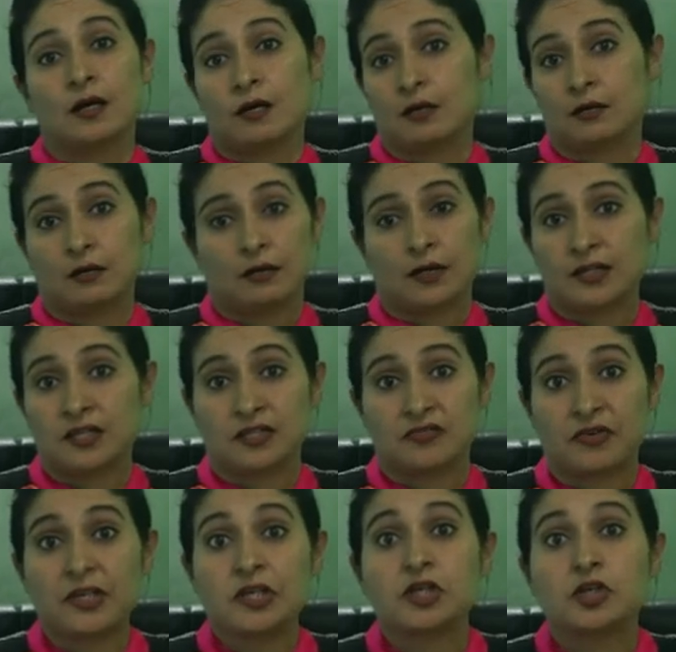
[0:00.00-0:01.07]
uh, it
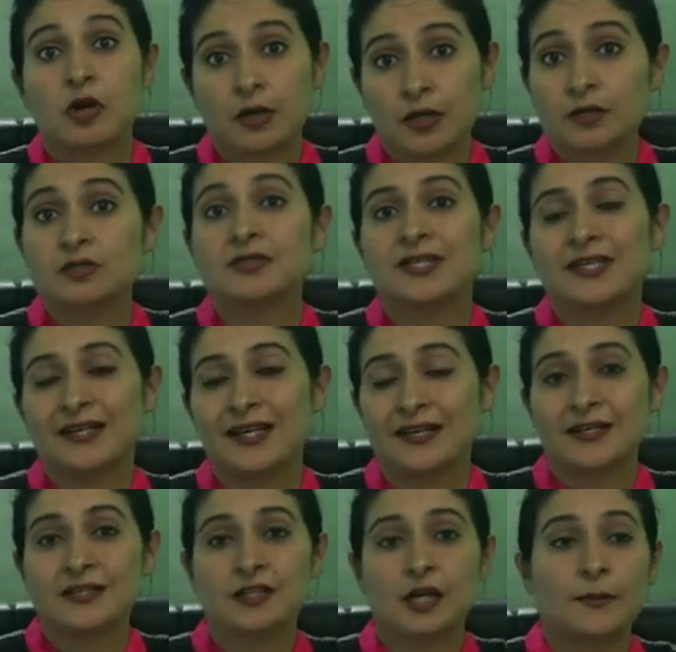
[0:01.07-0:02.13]
is very shocking to see
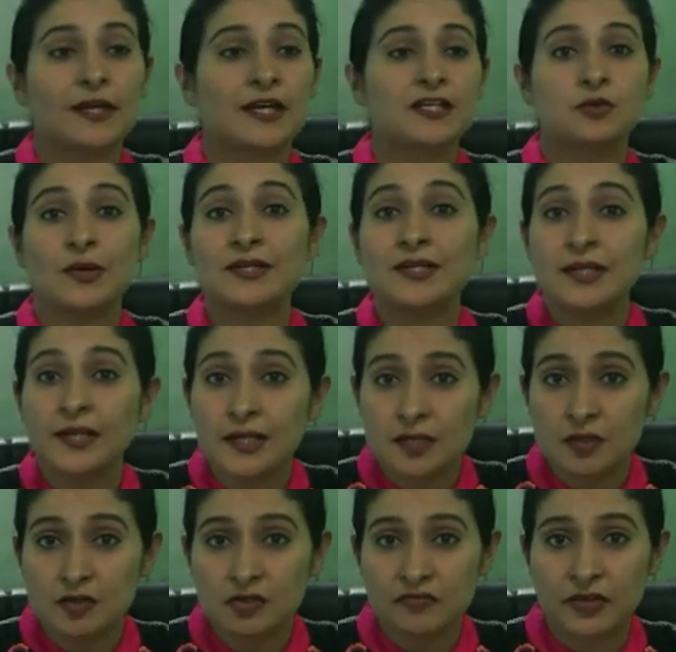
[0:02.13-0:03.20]
ladies coming at 28
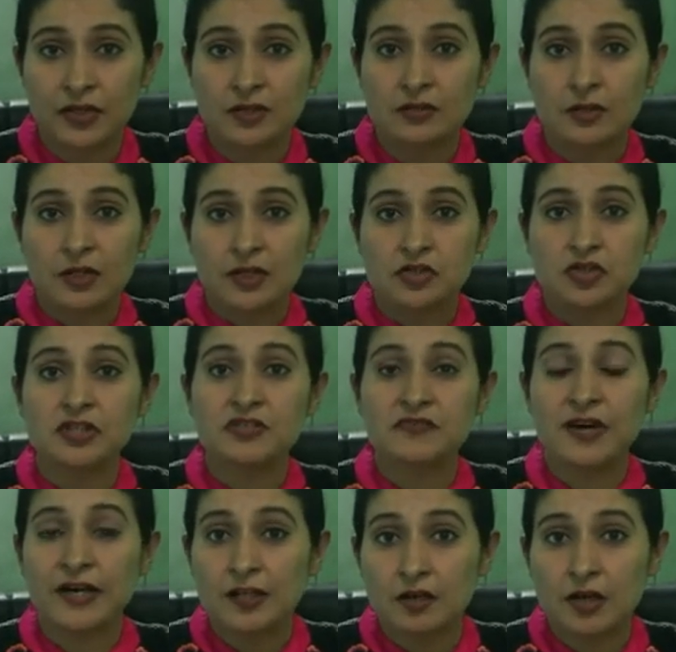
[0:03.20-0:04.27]
years of age. Just
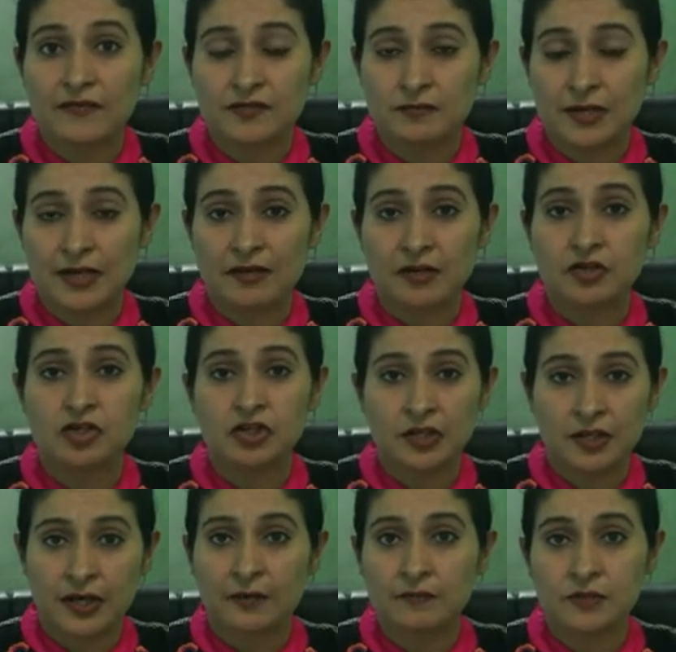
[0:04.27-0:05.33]
one year after marriage,
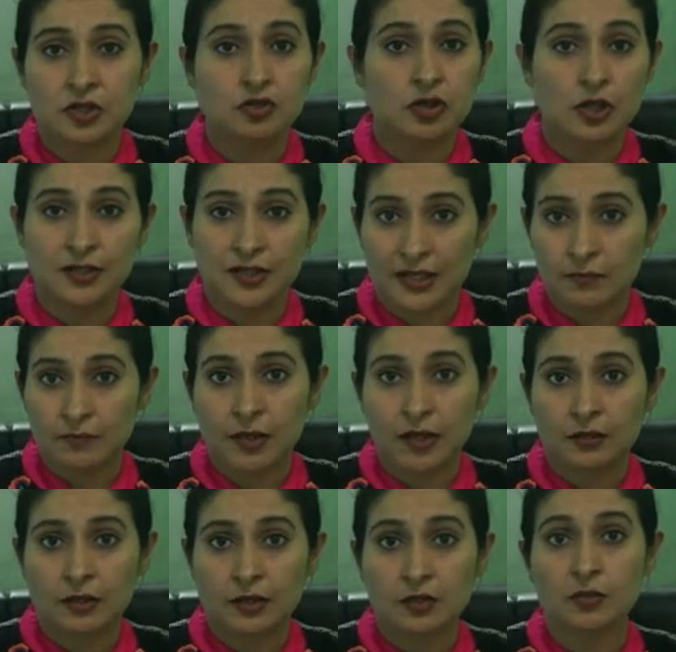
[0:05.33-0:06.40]
she comes, she's not getting
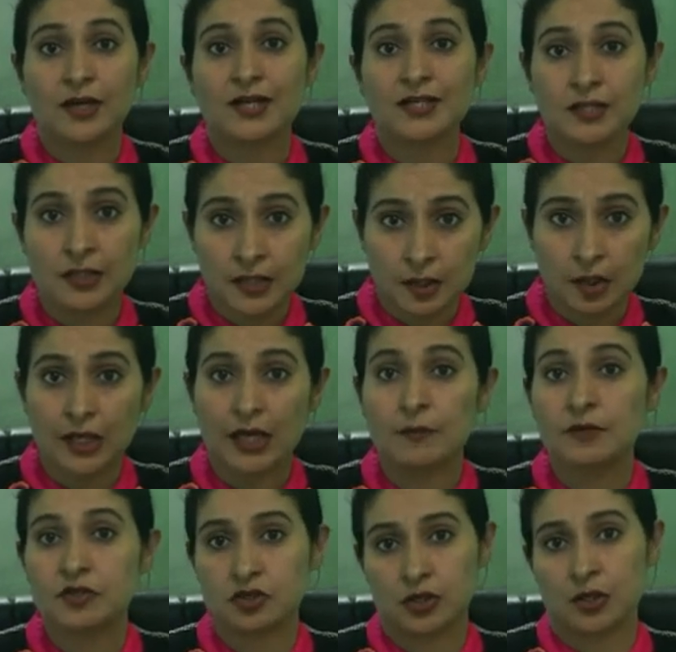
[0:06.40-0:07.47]
pregnant. You get an
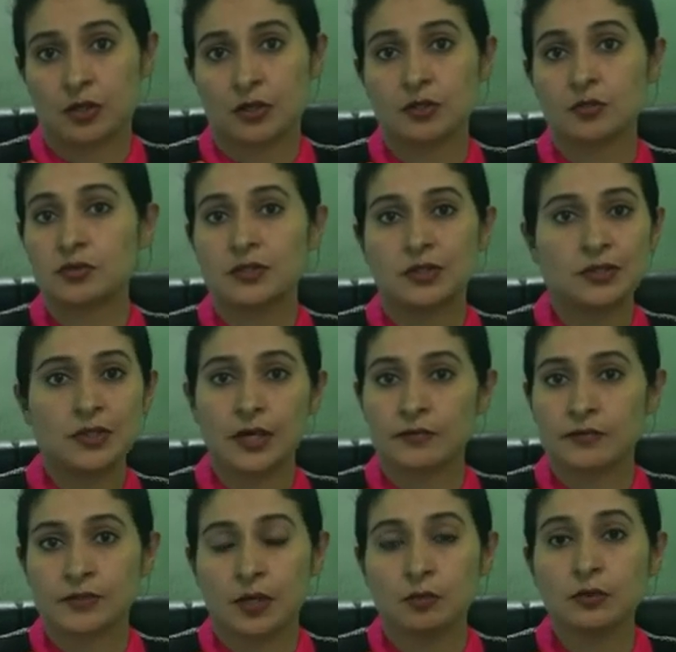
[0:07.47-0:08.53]
AMH done, you see the
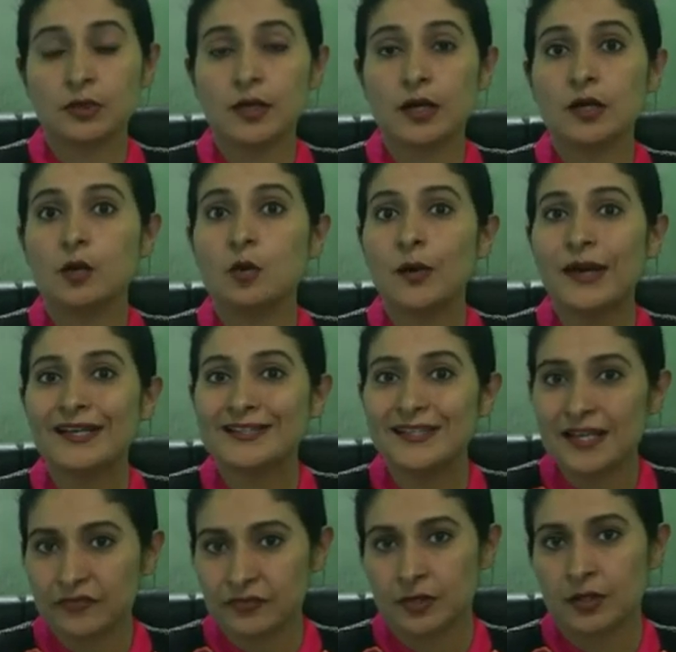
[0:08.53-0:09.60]
ultrasound, there are no eggs
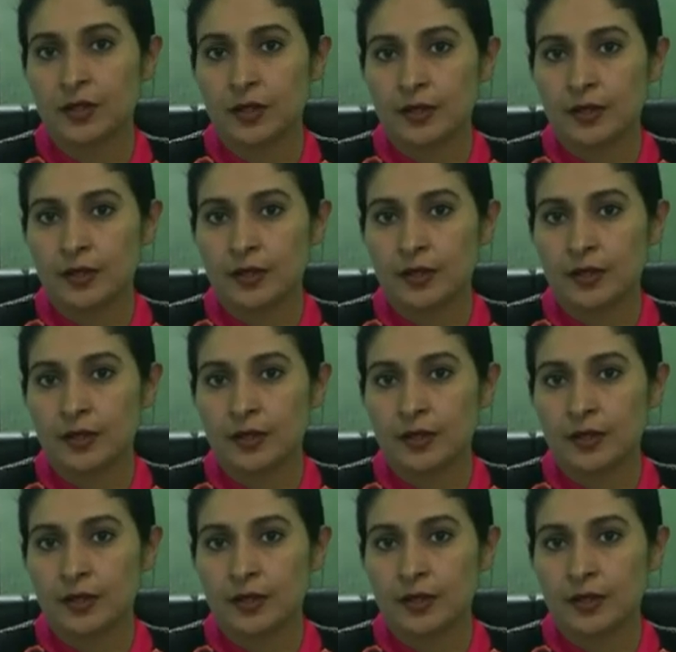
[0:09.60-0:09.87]
left.